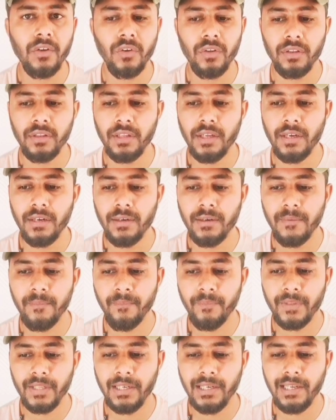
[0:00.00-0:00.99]
click on
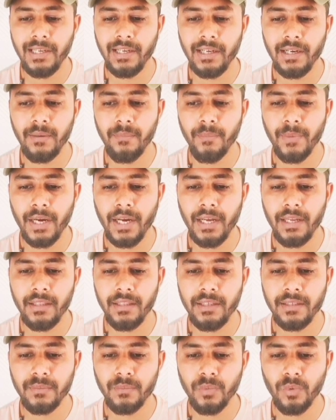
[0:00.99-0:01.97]
that link and
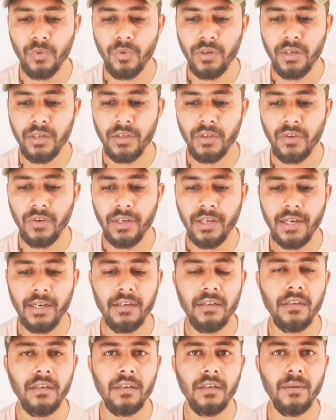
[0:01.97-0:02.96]
buy this product, you will
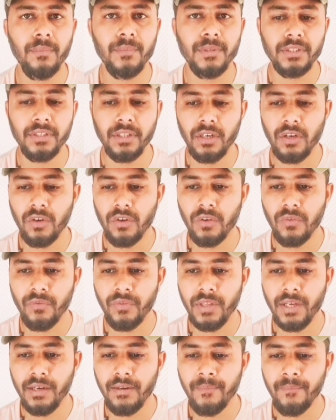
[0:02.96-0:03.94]
get a commission out
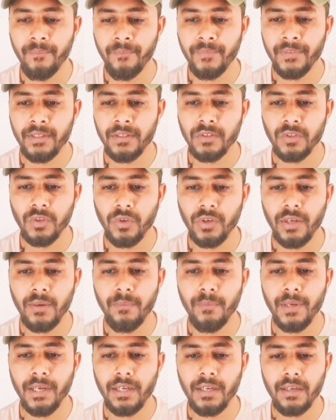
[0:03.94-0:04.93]
of that. So you
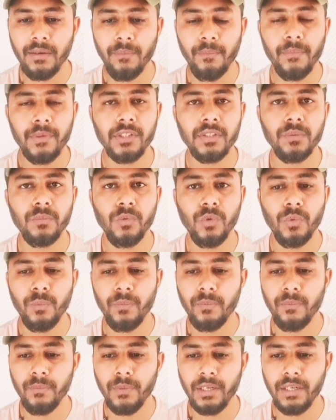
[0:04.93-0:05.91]
can make much more
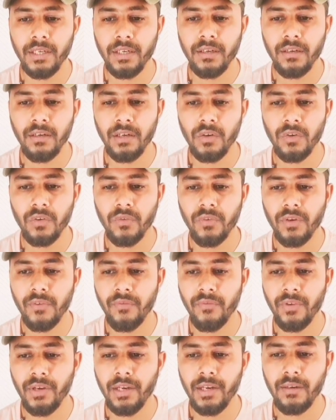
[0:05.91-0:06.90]
money out of
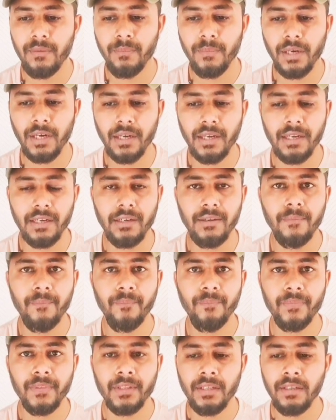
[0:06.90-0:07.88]
affiliate
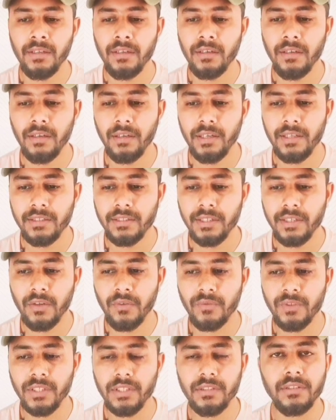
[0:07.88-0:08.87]
marketing
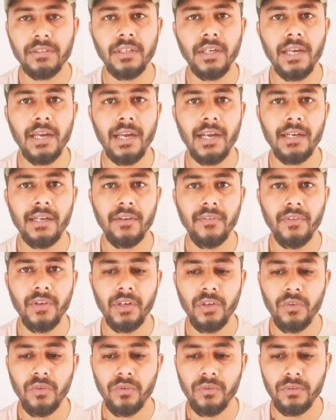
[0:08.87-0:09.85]
instead of just ad
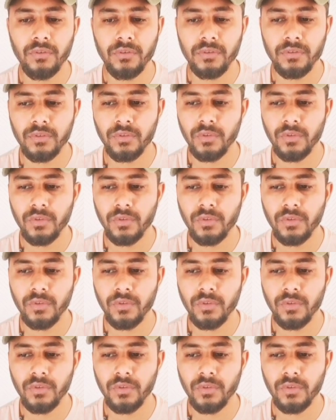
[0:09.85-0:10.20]
revenue.